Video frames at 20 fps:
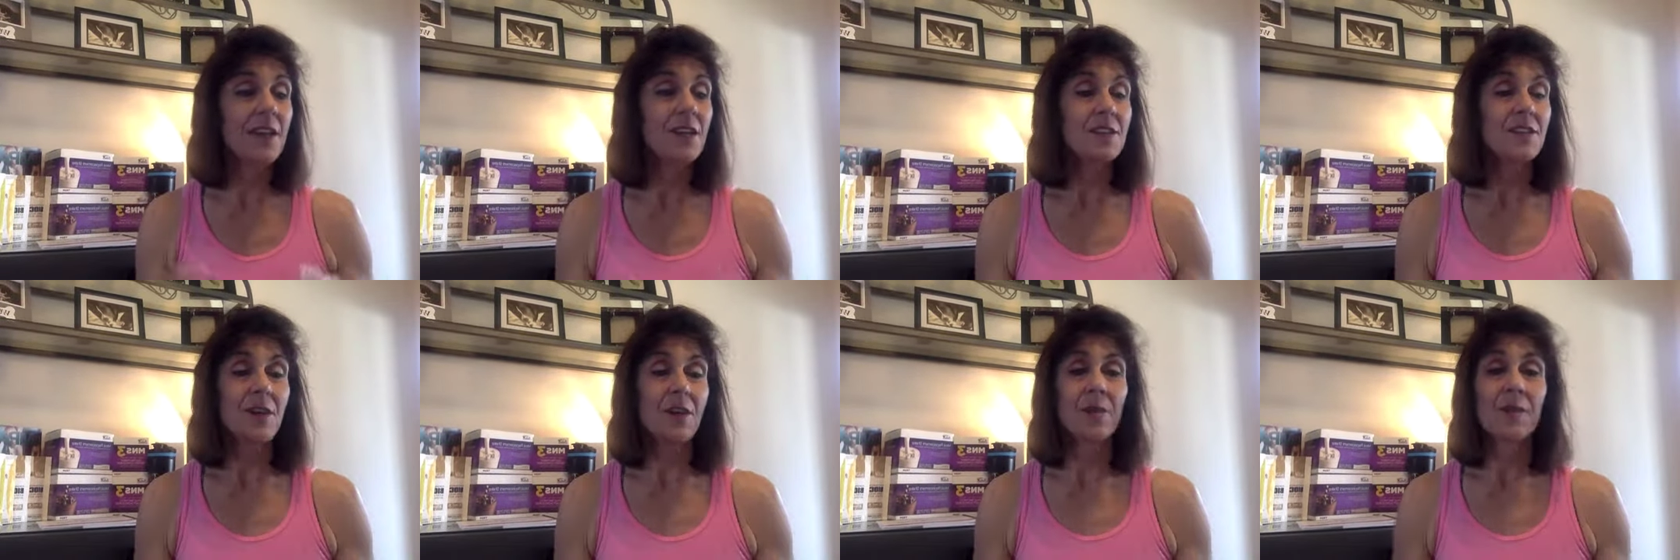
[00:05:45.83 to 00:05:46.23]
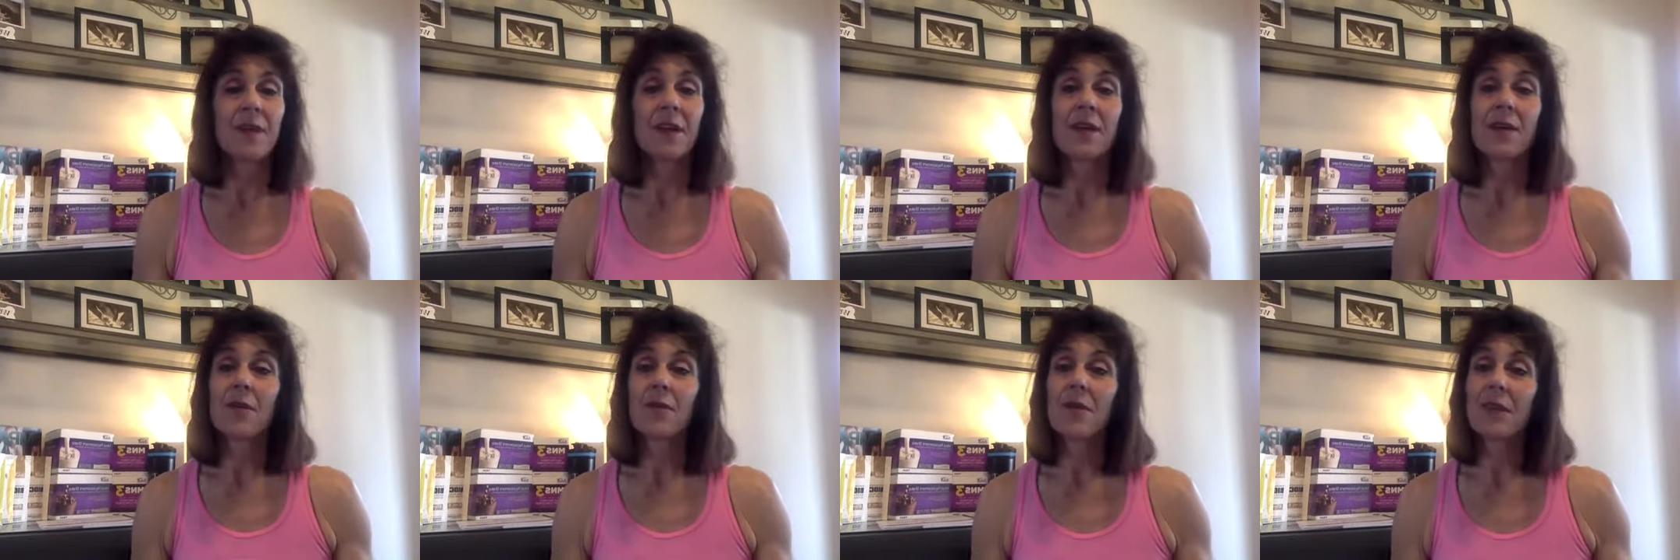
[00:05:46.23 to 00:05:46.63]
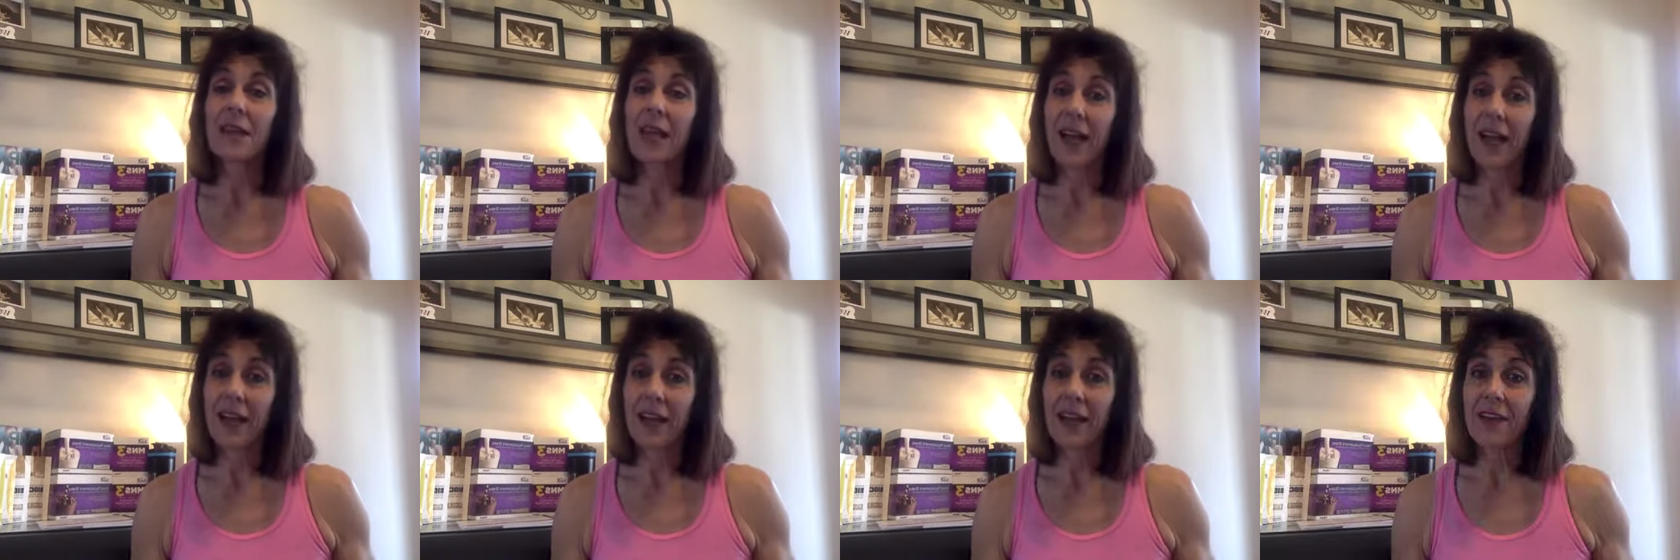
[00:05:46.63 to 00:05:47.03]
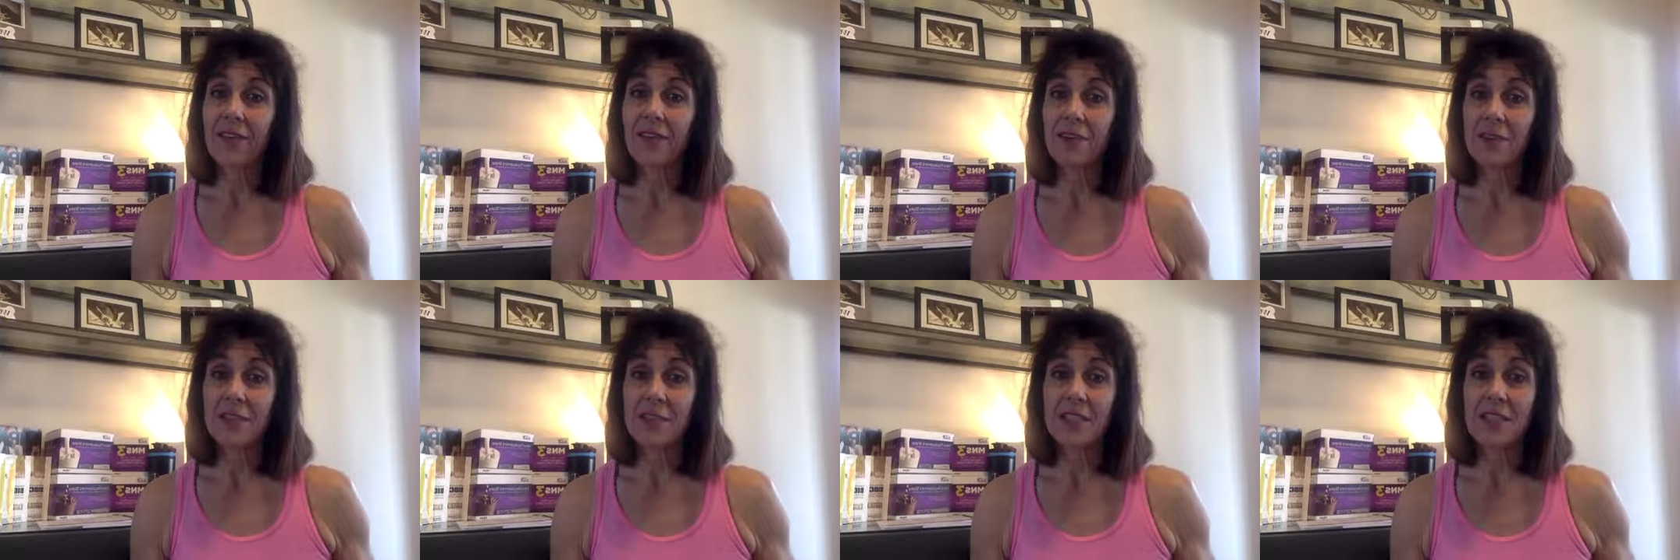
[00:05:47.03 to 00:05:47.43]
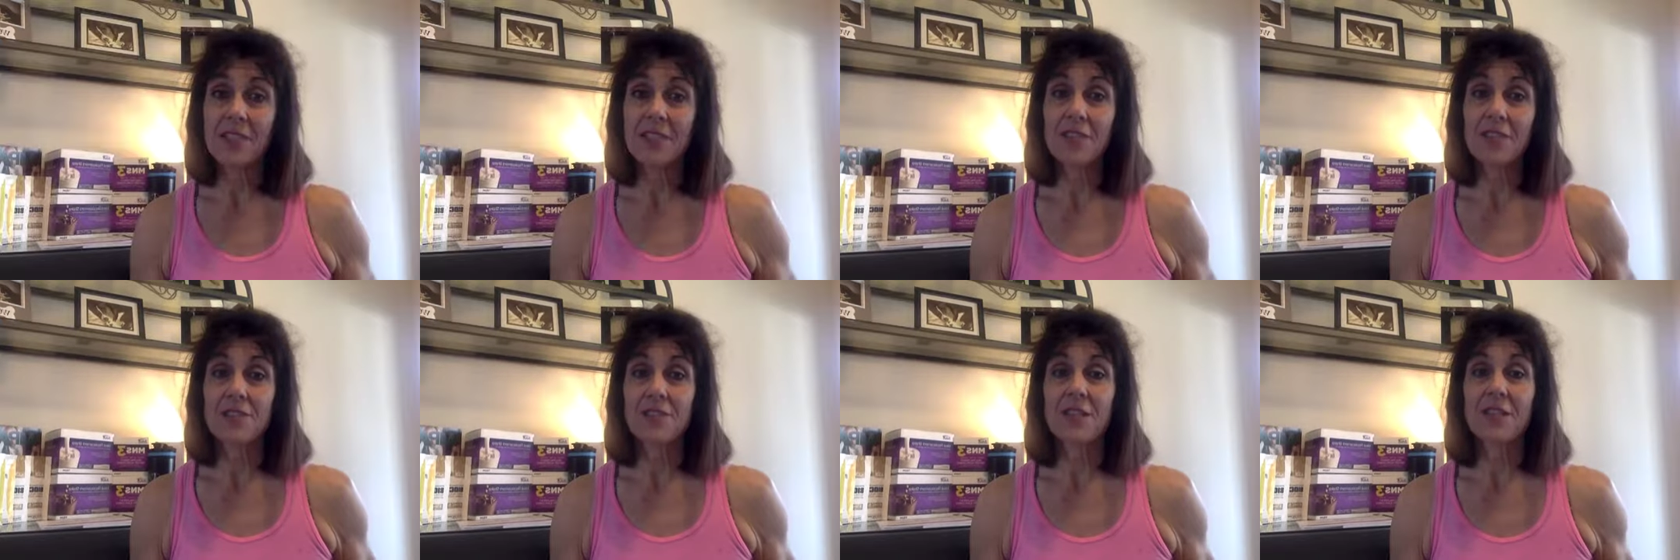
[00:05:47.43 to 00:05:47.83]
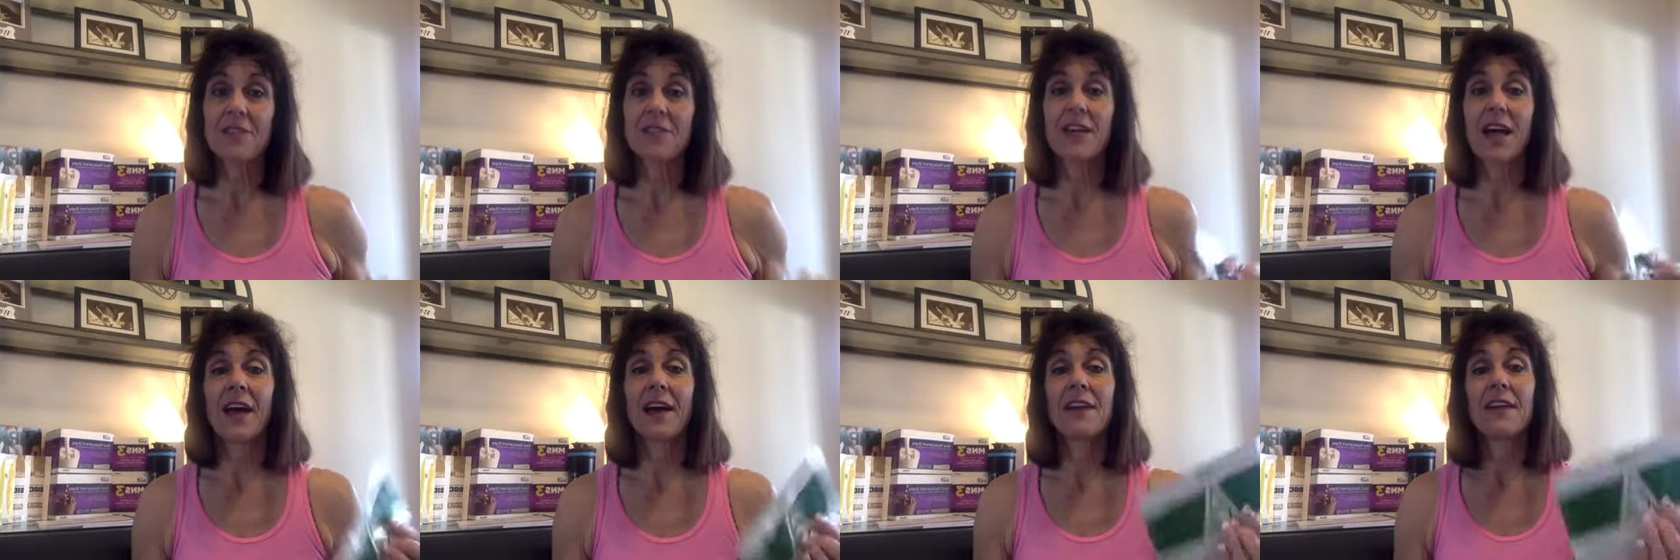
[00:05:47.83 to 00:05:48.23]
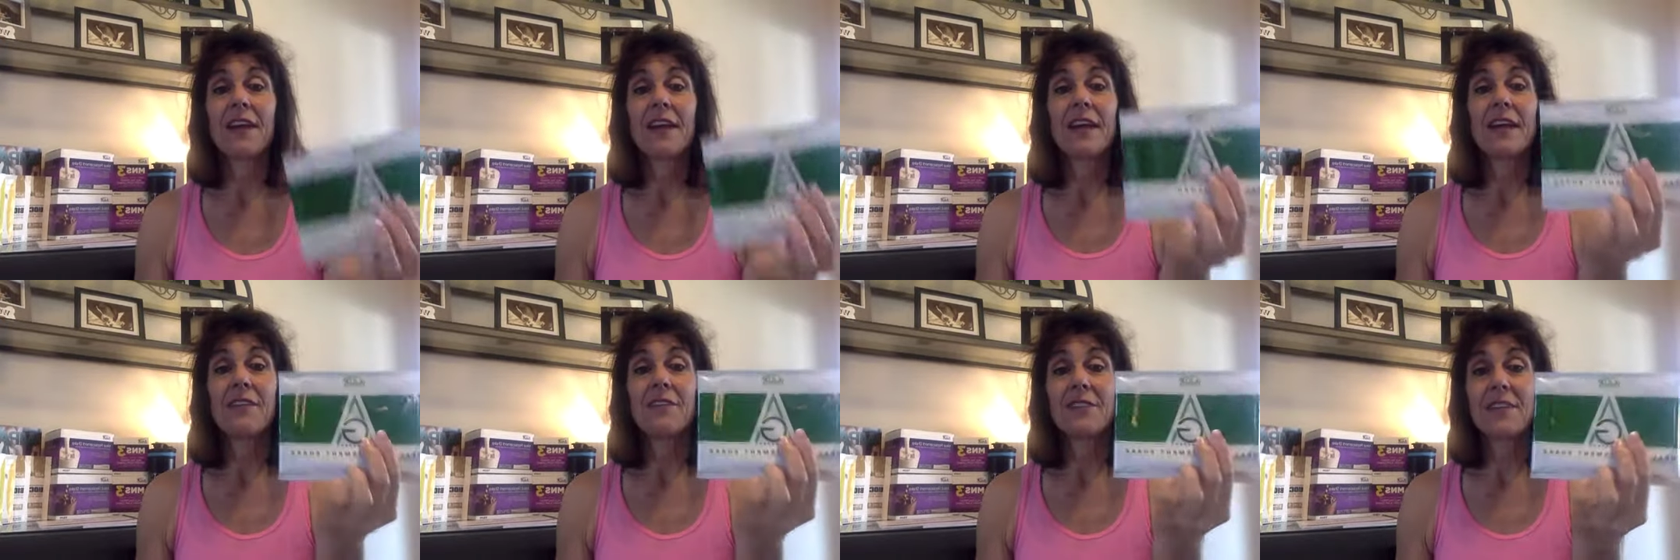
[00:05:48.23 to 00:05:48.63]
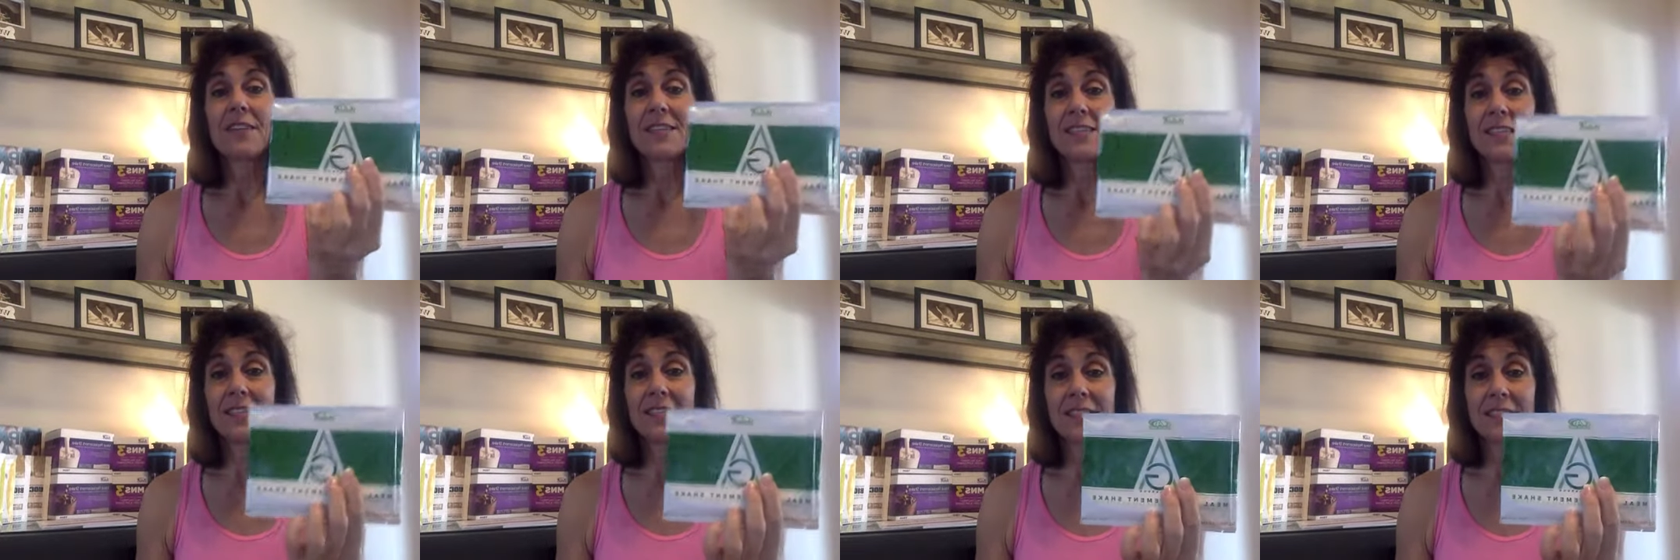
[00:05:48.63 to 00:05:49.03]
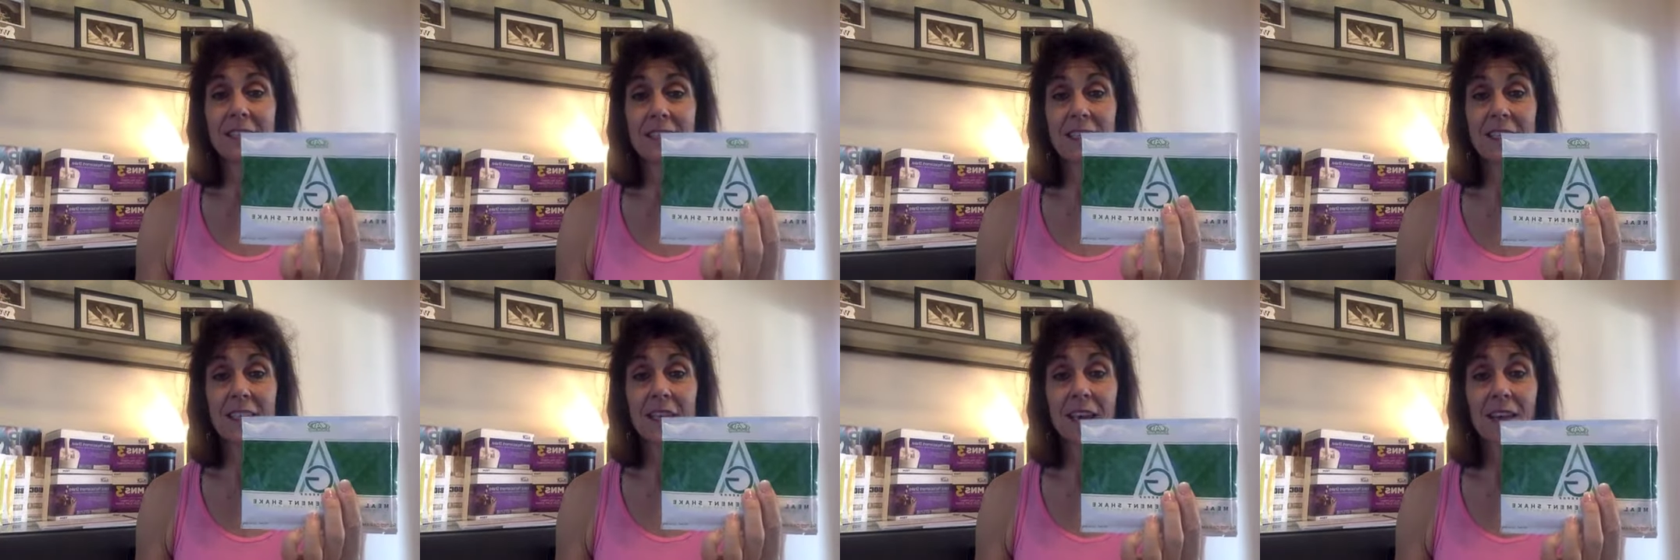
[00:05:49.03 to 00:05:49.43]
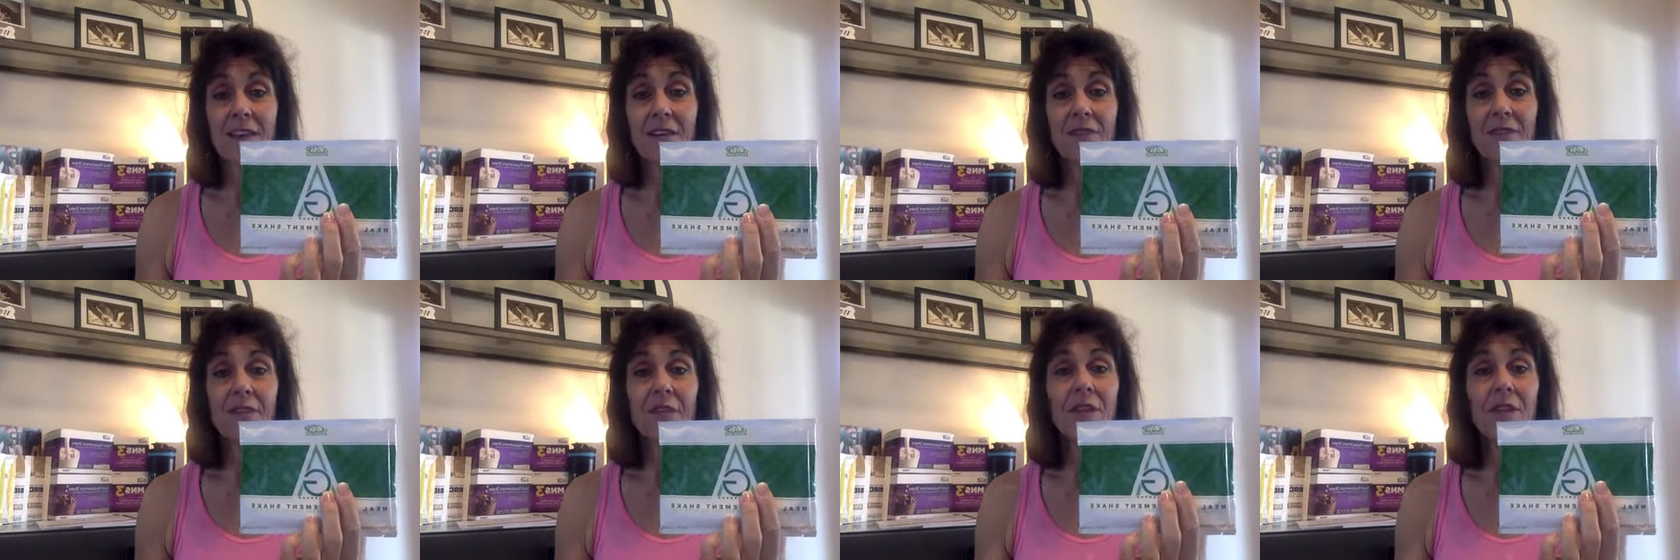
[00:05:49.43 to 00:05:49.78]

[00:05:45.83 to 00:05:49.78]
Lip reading: So we kind of have to reteach ourselves that if this isn't enough,